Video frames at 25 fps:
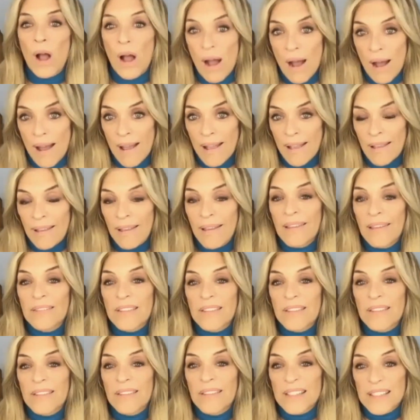I.
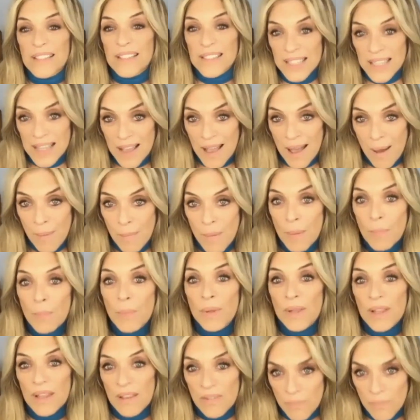It's TM, believe